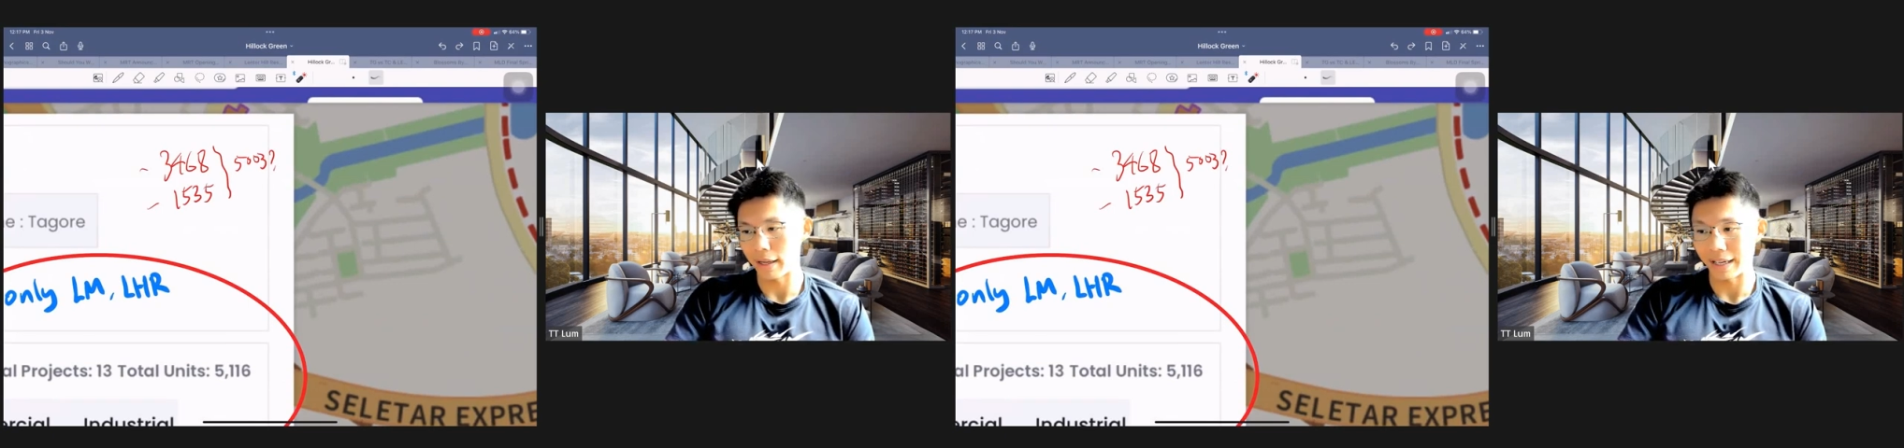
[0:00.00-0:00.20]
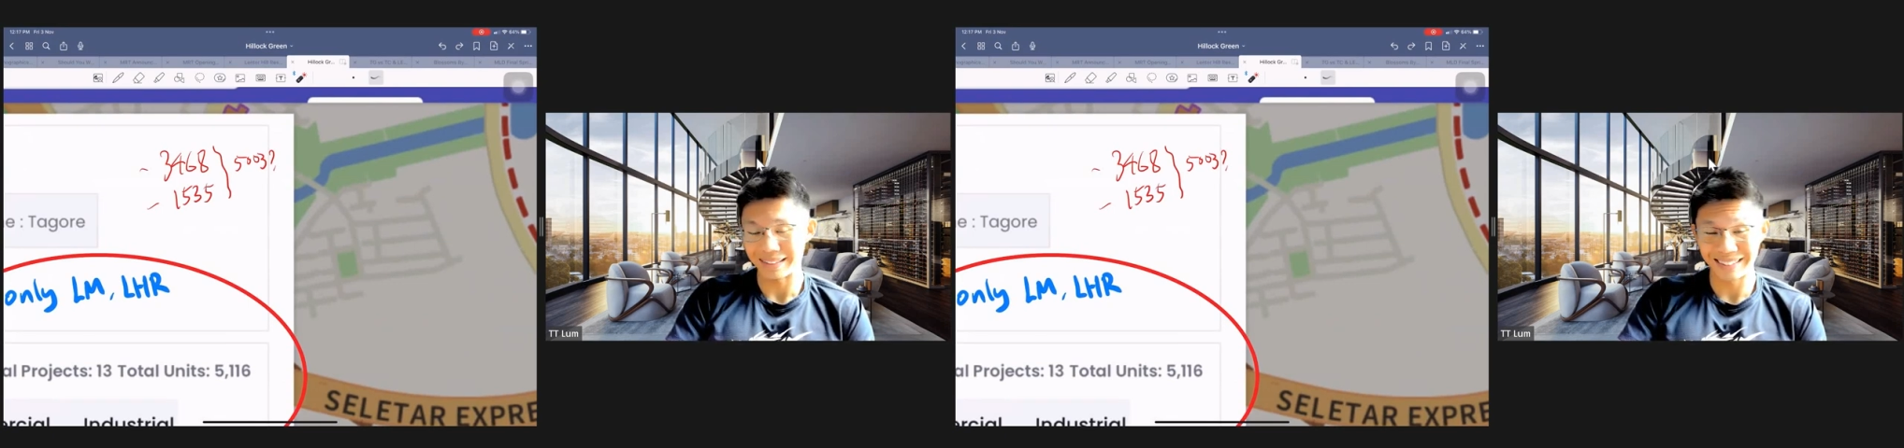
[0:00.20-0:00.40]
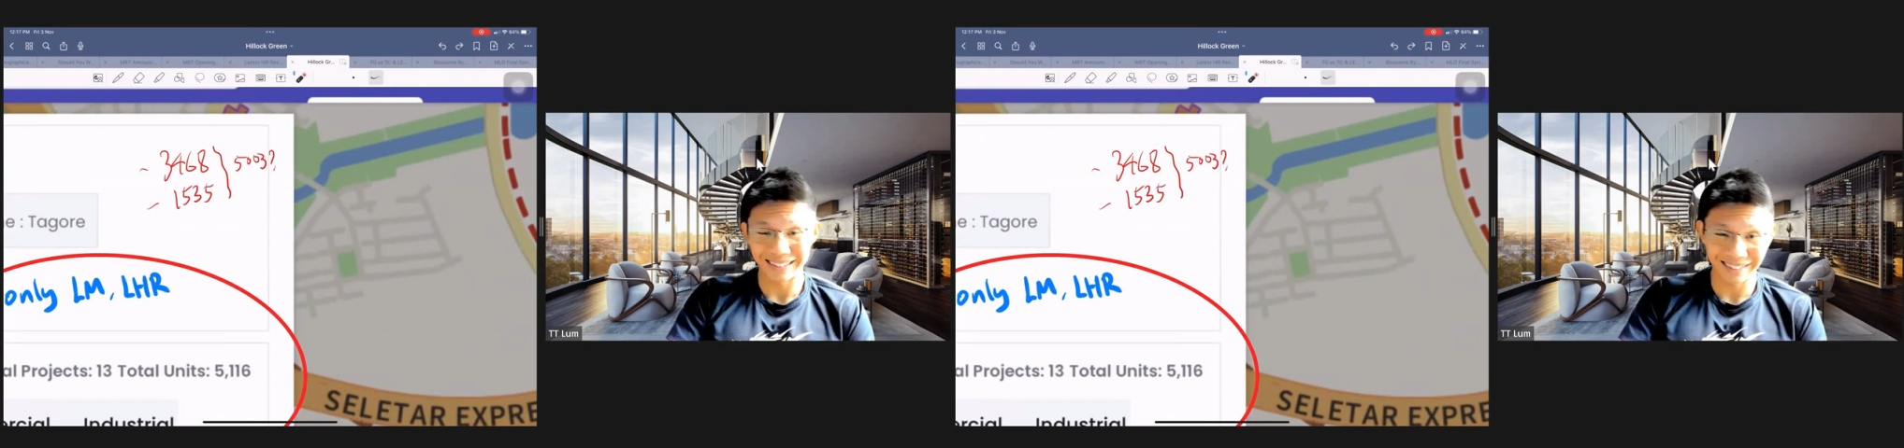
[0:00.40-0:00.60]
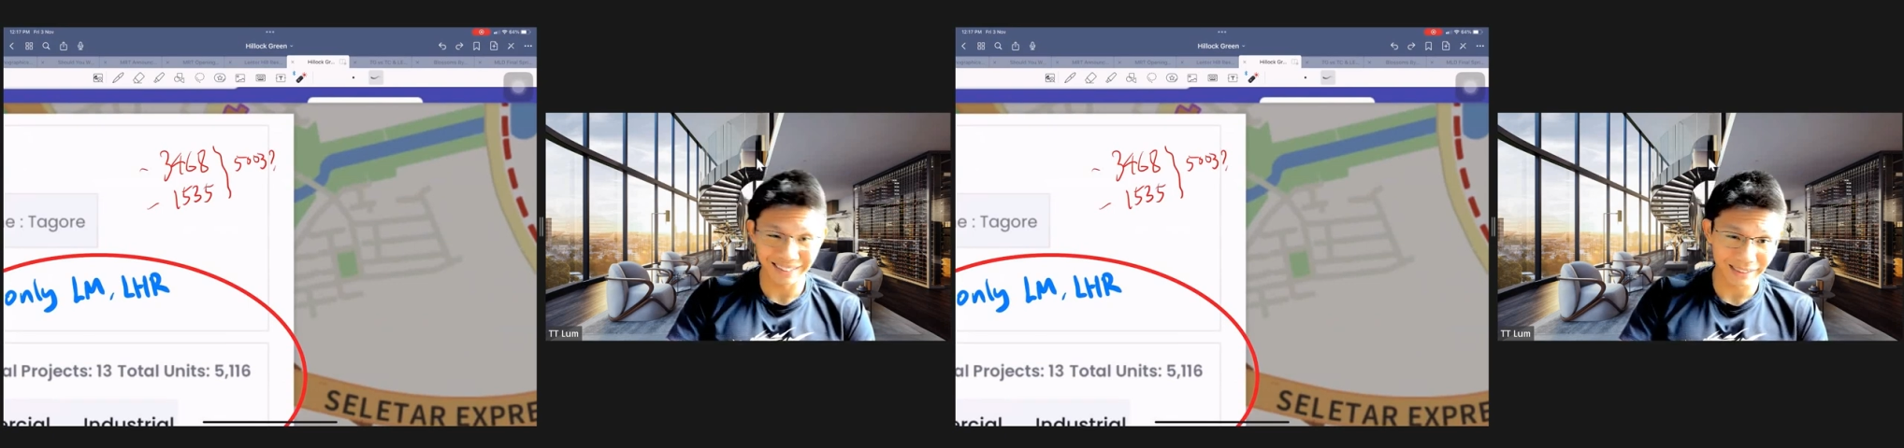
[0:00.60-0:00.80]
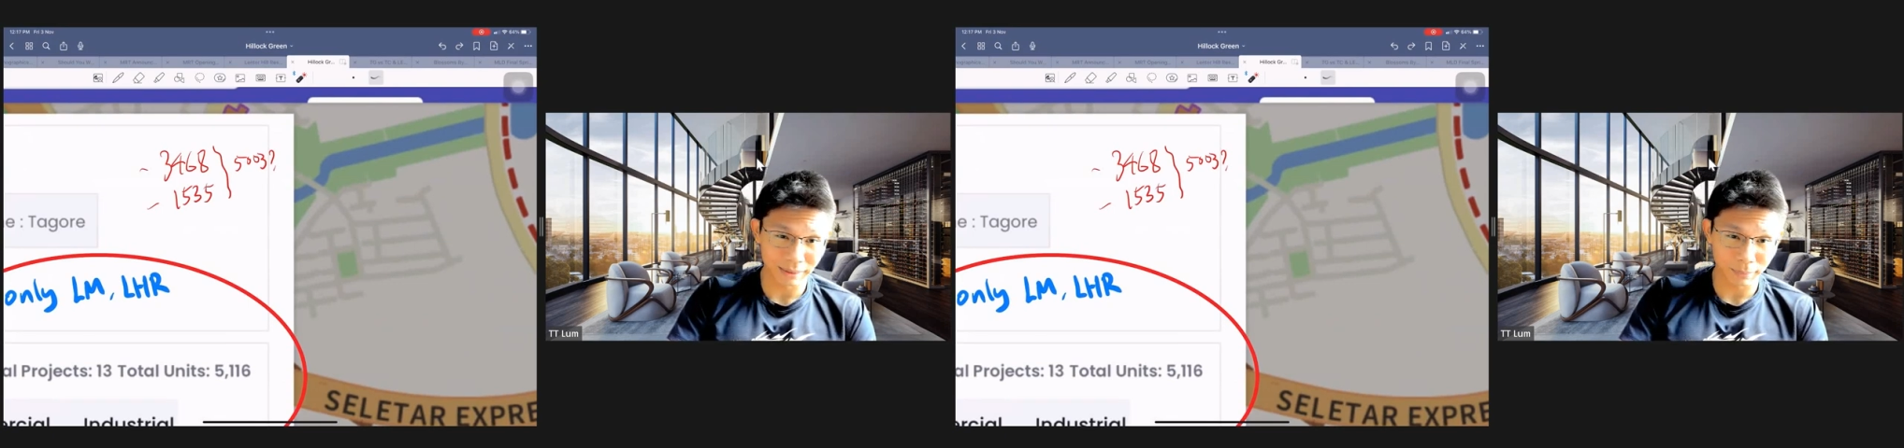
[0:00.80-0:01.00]
existing
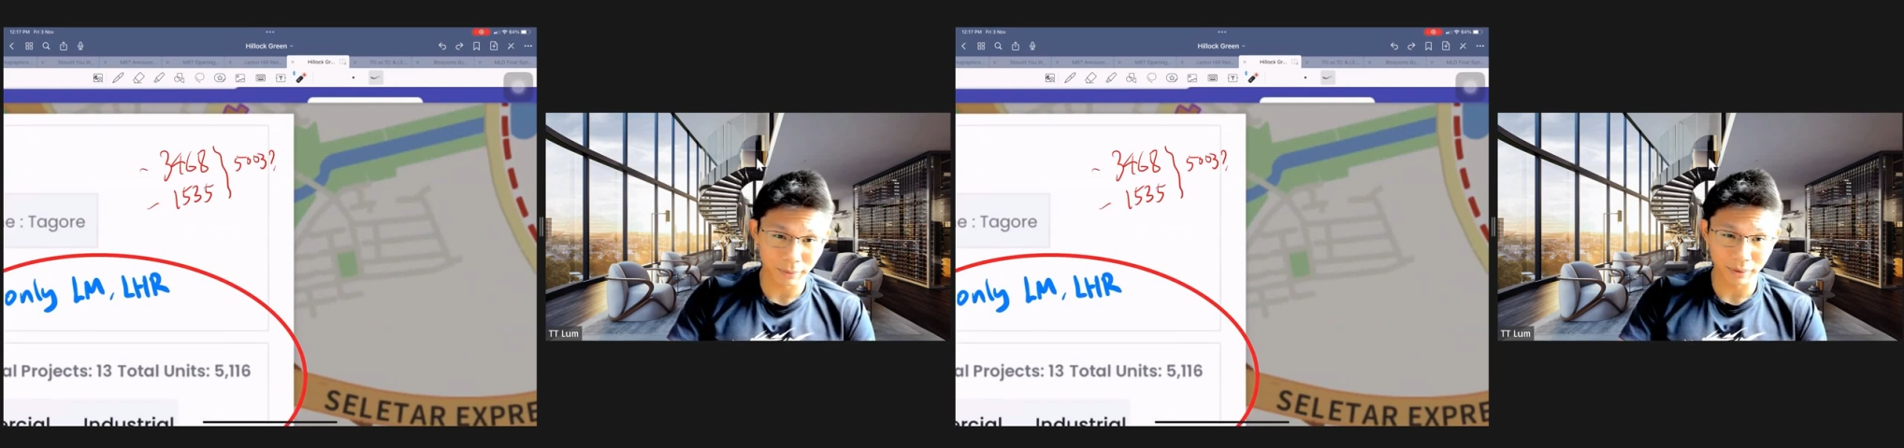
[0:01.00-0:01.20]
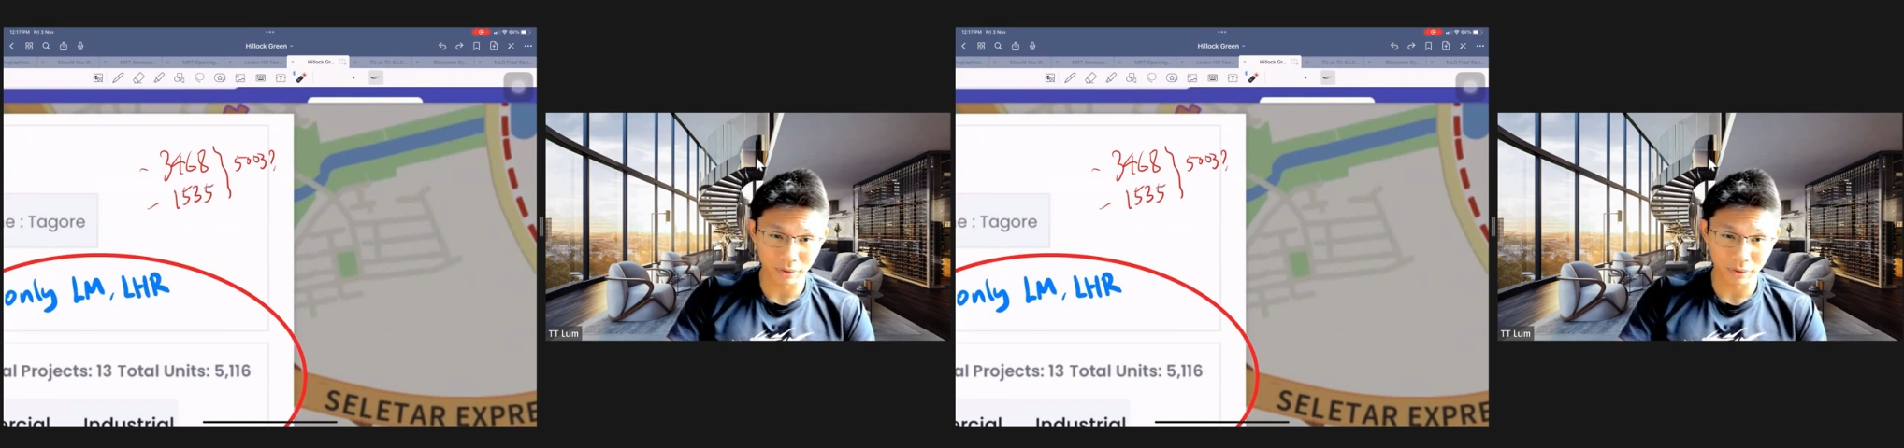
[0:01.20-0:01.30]
supply. We are talking